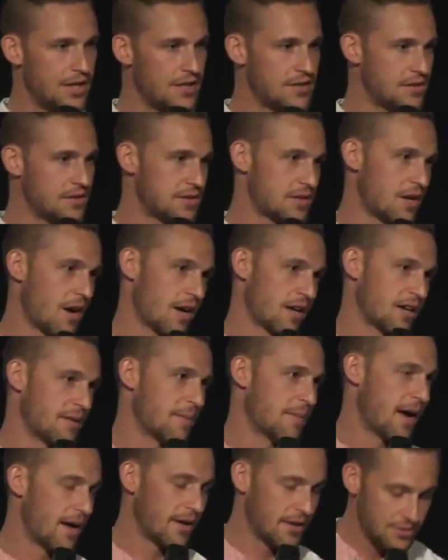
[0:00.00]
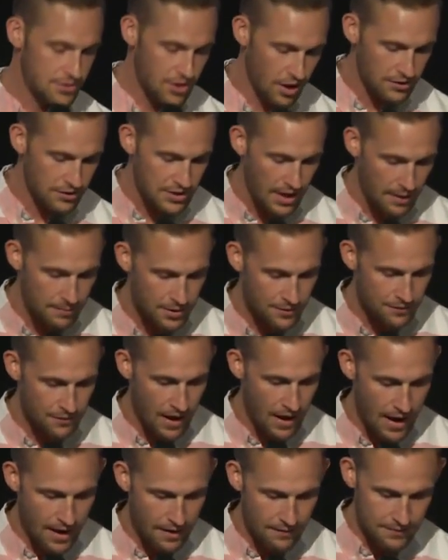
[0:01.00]
Jesus talking about it. John chapter
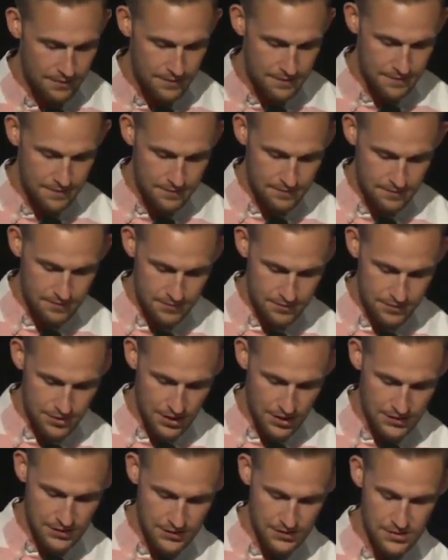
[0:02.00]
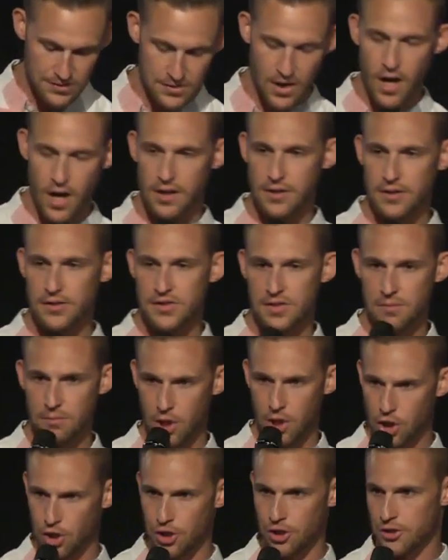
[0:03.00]
5, Jesus is talking to
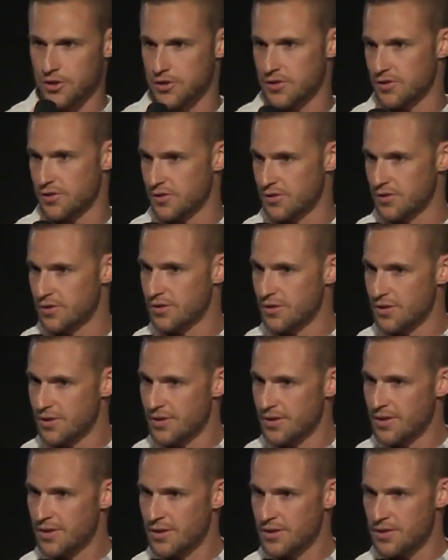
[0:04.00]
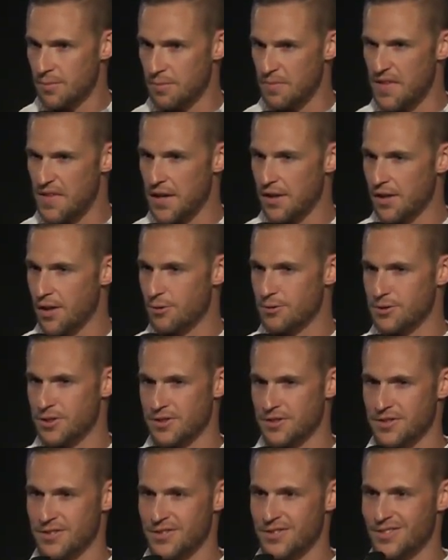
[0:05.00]
some learners, some
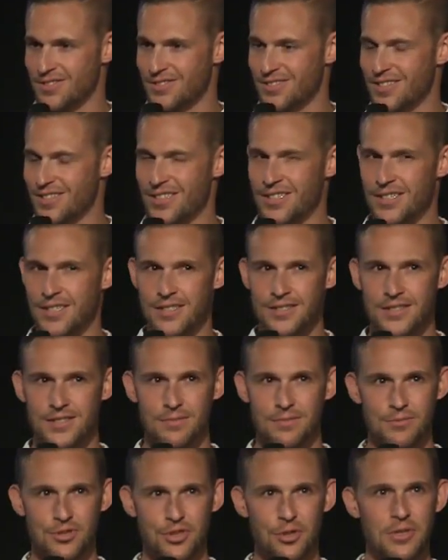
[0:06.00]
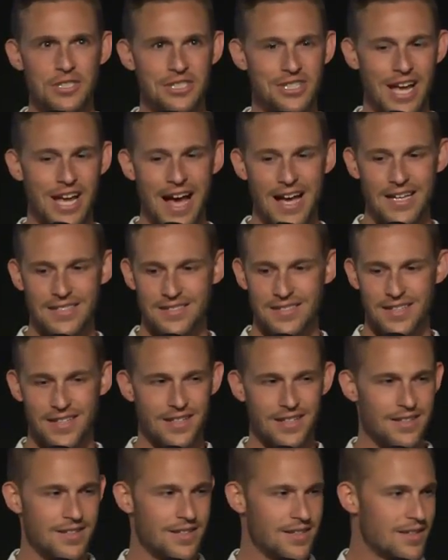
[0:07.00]
theologians, some Jewish guys
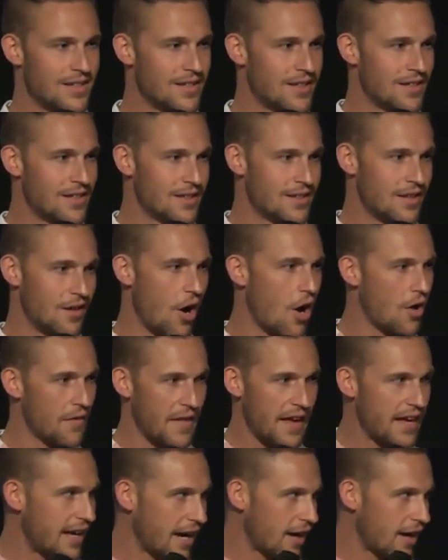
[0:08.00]
that, that all they